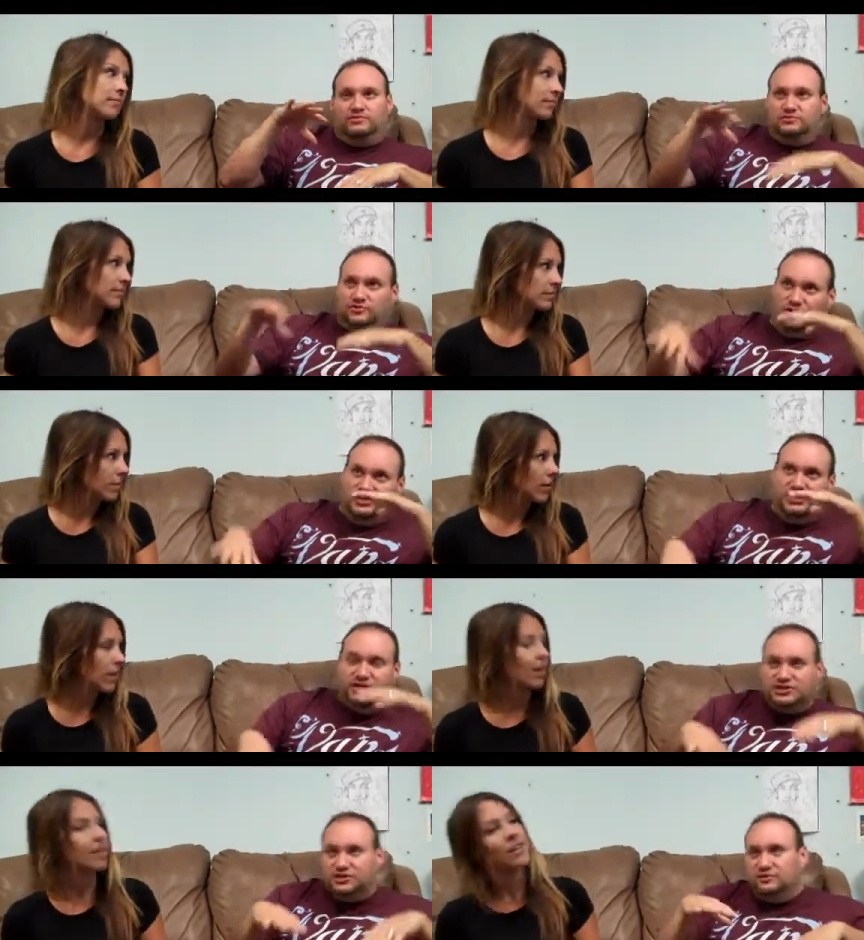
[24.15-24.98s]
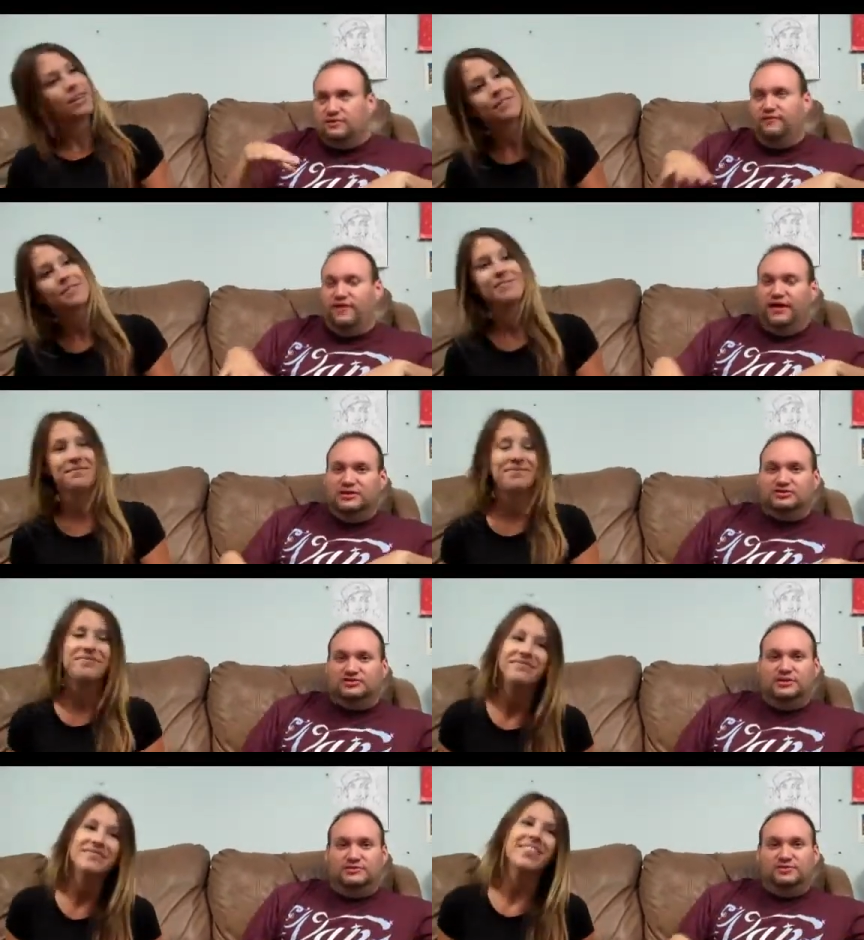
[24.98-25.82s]
Speaker 1: traditional Vegas
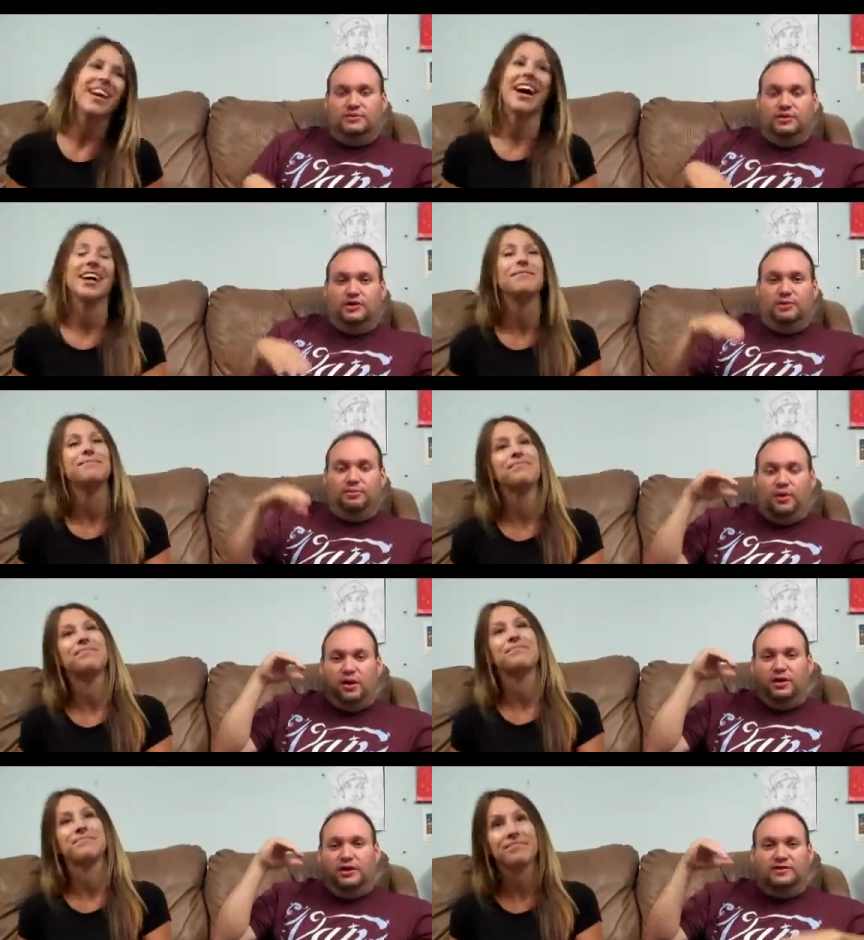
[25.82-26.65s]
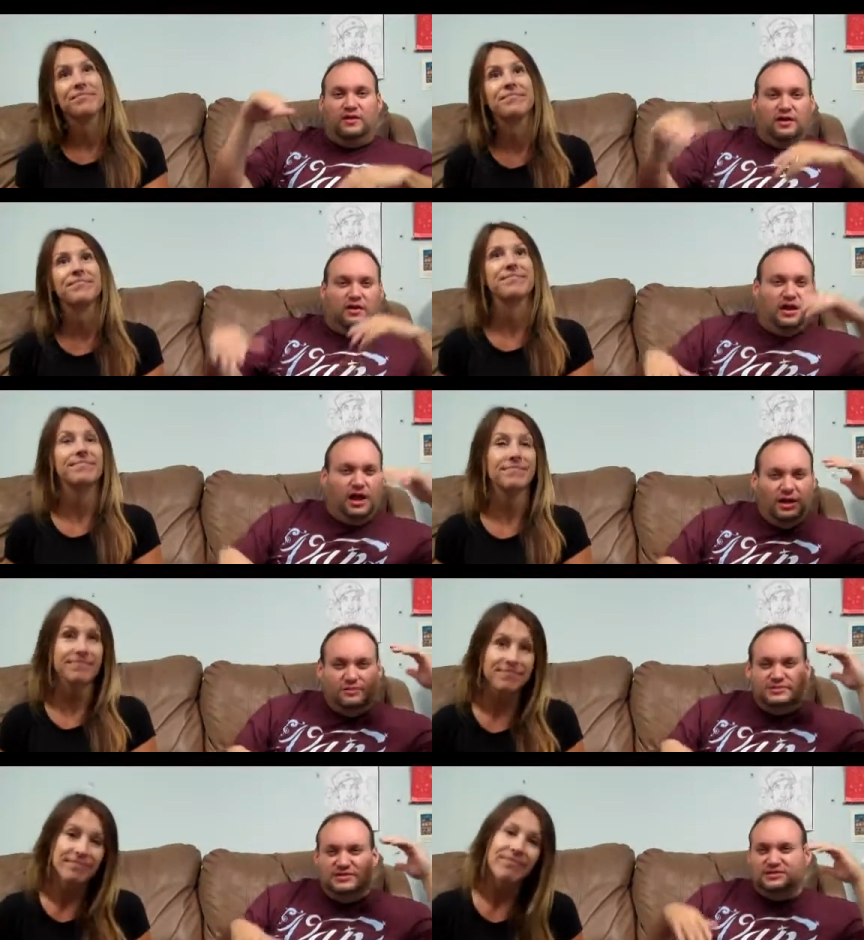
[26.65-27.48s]
trips yeah. where you're partying in the
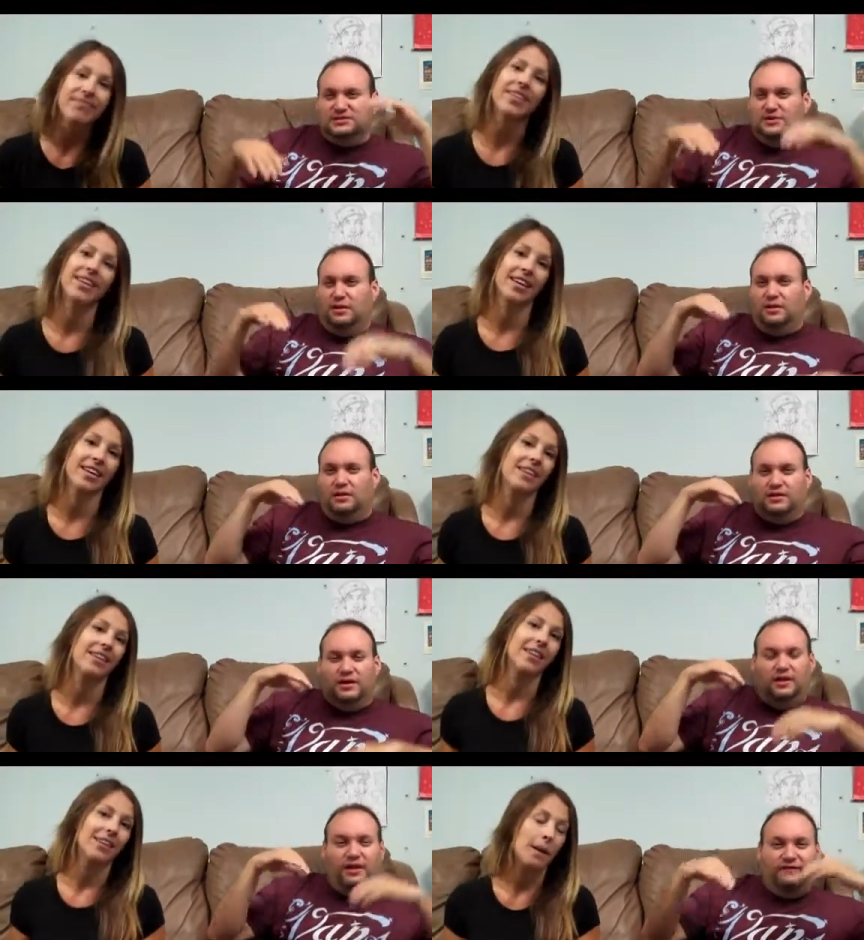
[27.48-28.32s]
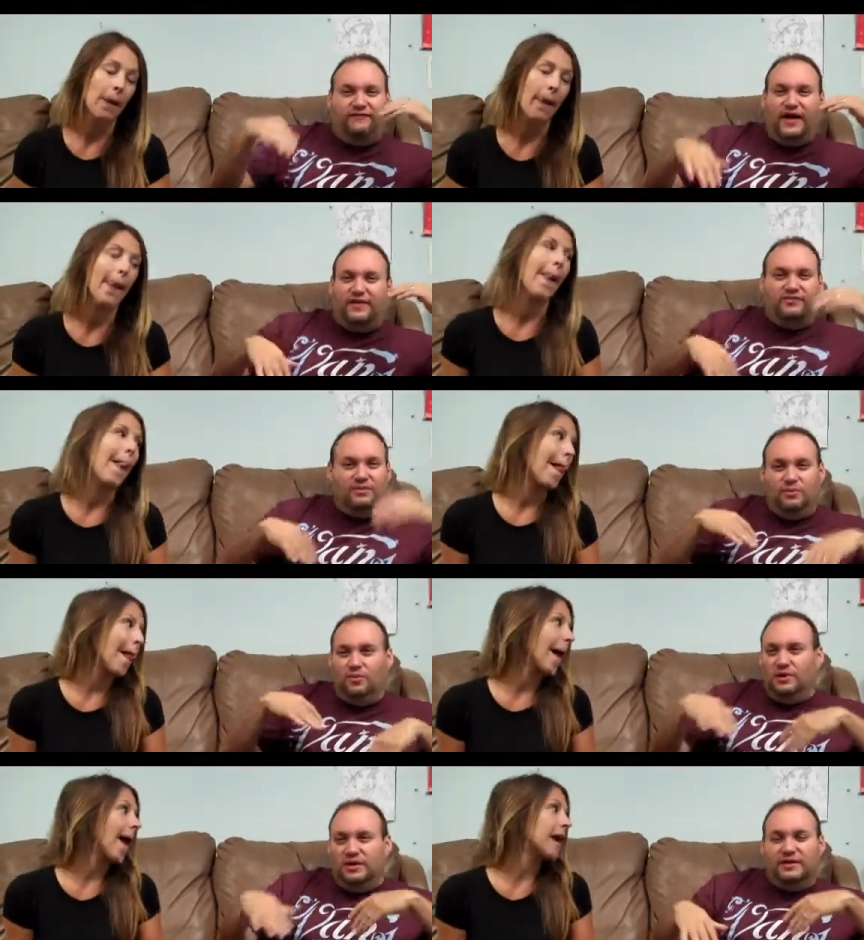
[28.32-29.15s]
clubs until, you know, like 5 in the
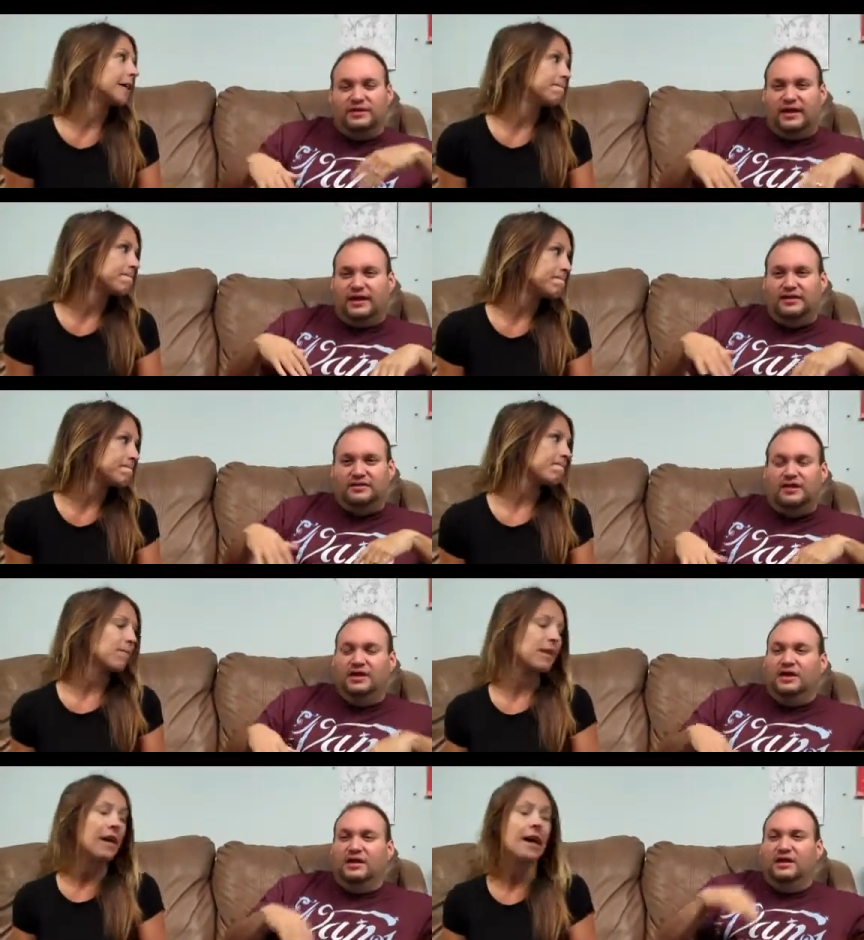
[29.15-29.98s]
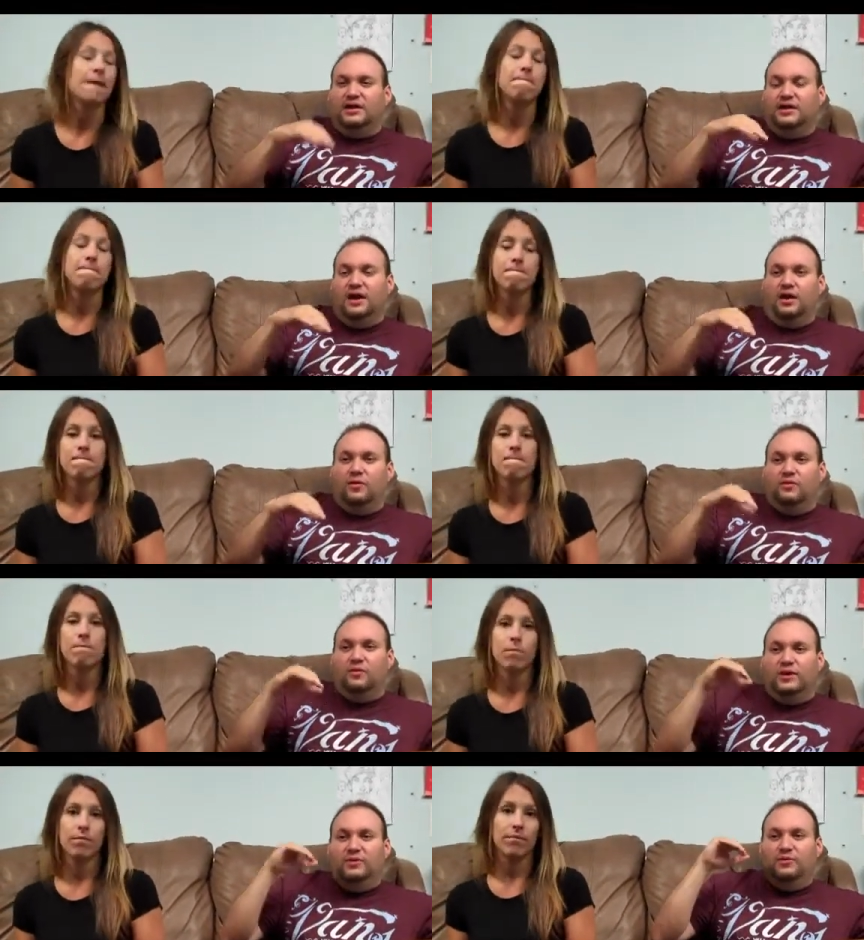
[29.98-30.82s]
morning and that kind of thing. Yeah. No,
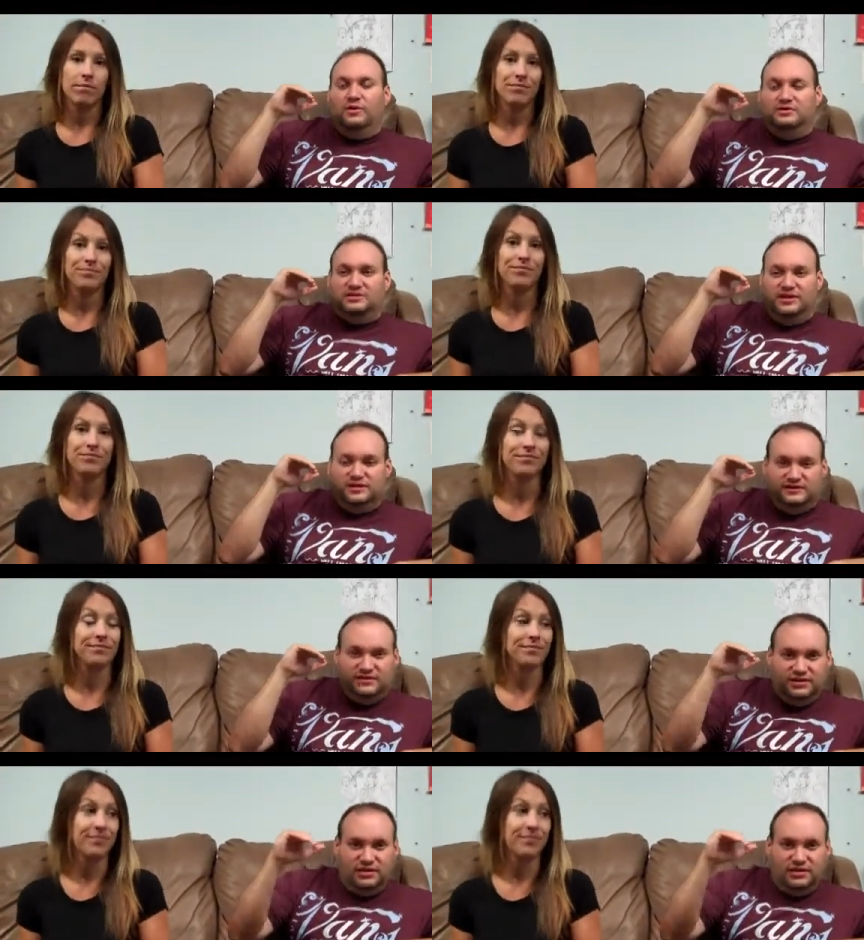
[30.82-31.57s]
we were just